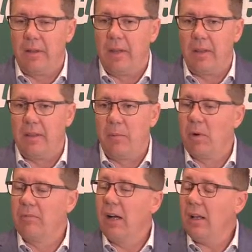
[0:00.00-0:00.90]
they
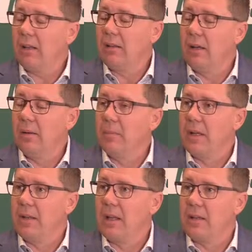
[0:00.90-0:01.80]
weren't valid,
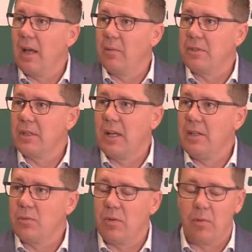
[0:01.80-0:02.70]
and that was the
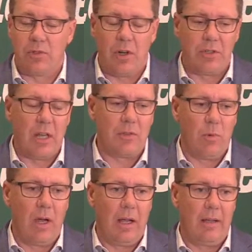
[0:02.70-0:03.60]
case with those charges. That's
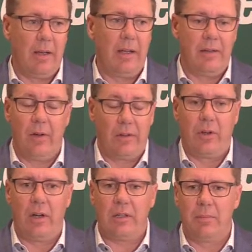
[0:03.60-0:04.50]
why I had not
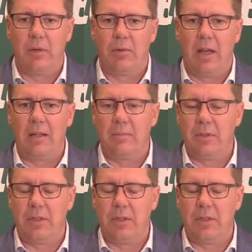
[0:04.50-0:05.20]
talked about that